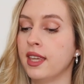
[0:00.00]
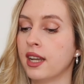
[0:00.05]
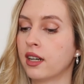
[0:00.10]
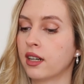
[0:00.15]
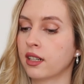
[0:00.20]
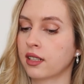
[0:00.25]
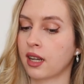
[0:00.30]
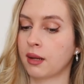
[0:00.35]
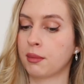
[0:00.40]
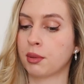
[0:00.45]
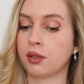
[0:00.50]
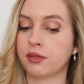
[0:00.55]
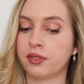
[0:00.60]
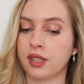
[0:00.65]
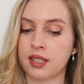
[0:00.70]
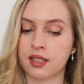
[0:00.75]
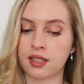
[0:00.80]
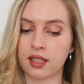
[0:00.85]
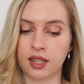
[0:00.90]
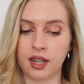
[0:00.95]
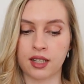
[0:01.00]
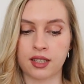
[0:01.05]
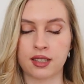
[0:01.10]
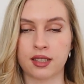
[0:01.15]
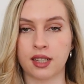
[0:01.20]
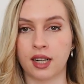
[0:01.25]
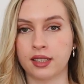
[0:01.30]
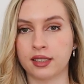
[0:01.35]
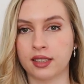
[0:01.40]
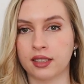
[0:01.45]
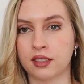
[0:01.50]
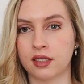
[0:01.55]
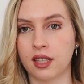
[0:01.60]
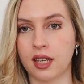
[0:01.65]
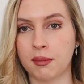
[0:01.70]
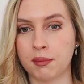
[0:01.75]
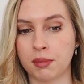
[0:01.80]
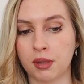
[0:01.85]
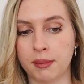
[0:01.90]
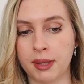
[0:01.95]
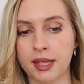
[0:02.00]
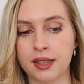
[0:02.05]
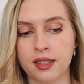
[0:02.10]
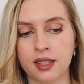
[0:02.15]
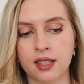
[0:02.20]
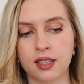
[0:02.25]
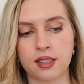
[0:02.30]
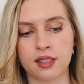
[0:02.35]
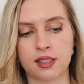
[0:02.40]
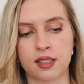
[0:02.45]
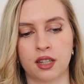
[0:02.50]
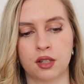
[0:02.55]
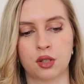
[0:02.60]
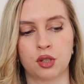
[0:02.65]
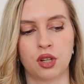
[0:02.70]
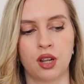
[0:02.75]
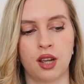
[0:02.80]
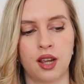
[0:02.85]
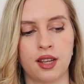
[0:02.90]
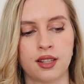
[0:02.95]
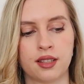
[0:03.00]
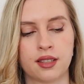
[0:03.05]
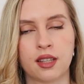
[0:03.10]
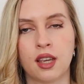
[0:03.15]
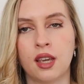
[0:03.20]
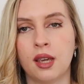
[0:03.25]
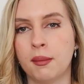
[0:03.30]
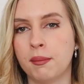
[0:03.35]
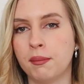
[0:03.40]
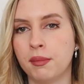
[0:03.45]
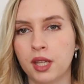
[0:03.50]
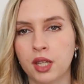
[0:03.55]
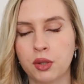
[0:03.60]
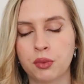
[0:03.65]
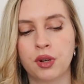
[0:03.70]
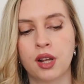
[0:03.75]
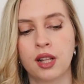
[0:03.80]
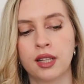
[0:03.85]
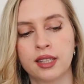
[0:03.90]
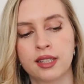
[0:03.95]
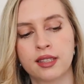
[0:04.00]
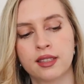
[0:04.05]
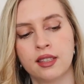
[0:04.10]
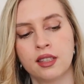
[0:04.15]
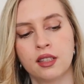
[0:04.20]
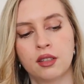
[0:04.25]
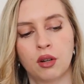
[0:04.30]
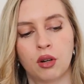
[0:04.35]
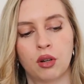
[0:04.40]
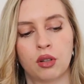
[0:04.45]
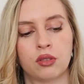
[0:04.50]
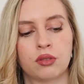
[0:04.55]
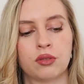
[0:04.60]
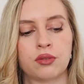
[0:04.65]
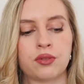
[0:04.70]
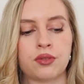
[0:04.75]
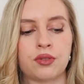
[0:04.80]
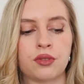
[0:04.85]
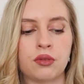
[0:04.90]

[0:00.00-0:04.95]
there are a couple of things that I started implementing, such as being realistic of